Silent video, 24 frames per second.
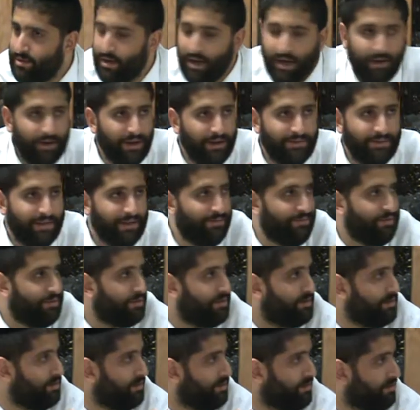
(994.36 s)
I don't have time for
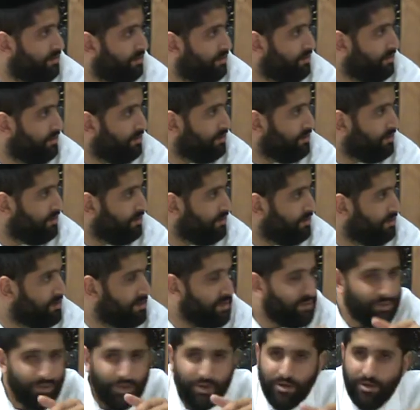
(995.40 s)
it. If
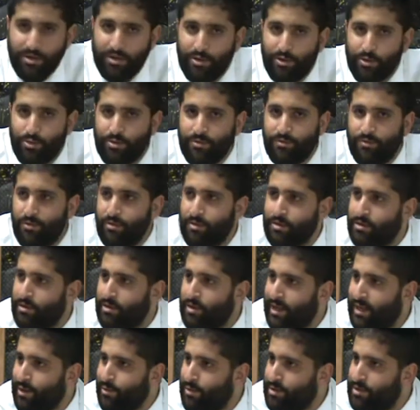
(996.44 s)
someone's going to use vulgar
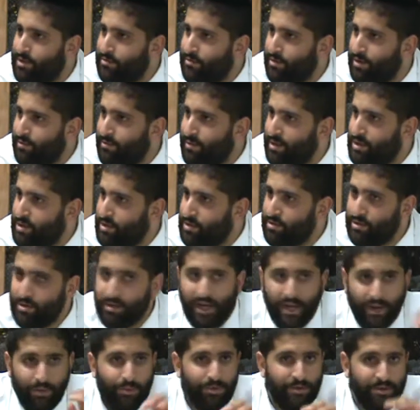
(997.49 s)
language in front of my children,
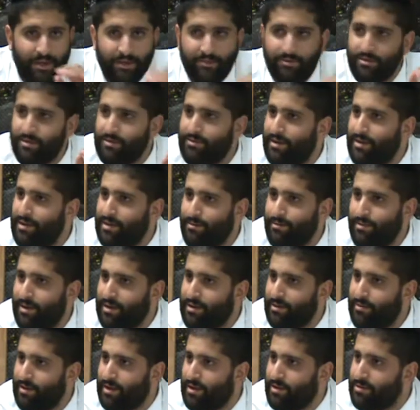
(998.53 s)
I will never invite them back
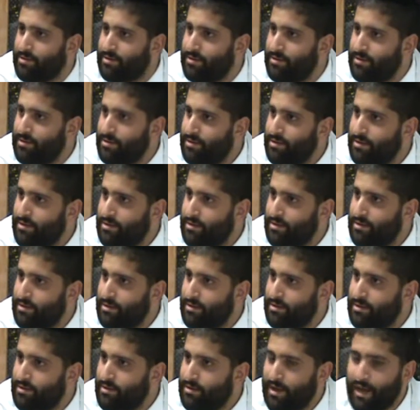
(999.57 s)
to my house.
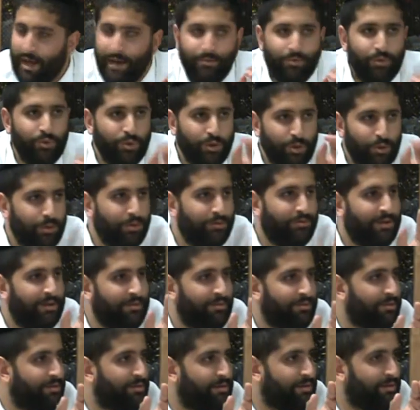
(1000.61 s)
I'm doing you a
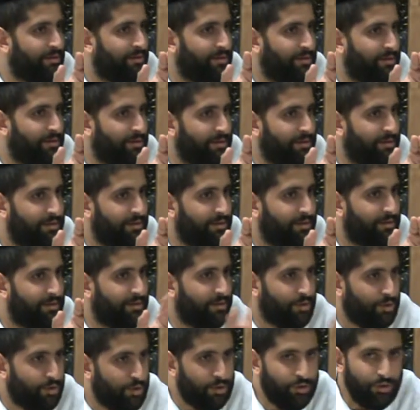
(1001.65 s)
favor.
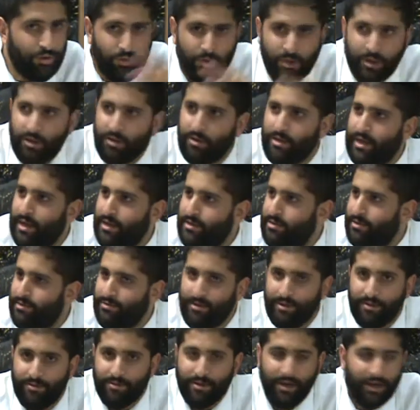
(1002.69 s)
You're doing your guests a
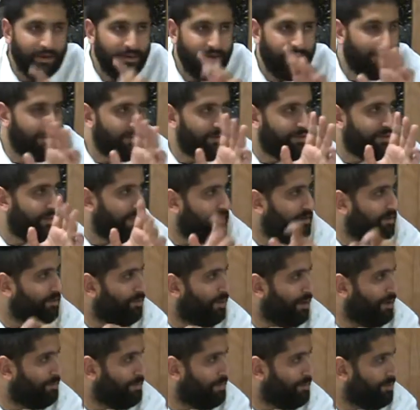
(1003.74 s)
favor. I don't understand
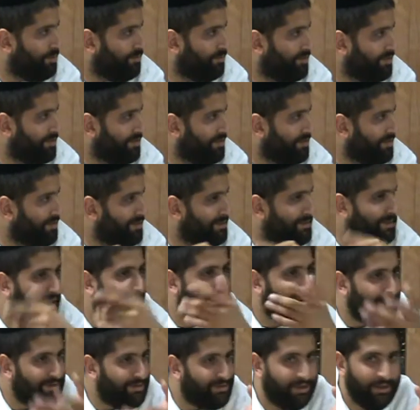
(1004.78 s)
why people feel
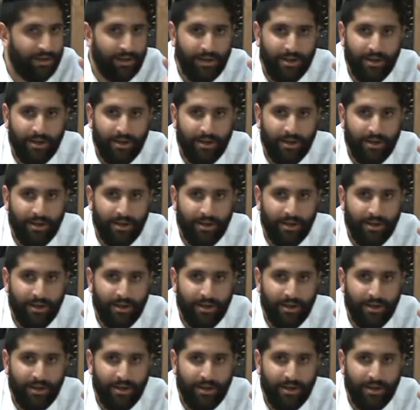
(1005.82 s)
entitled.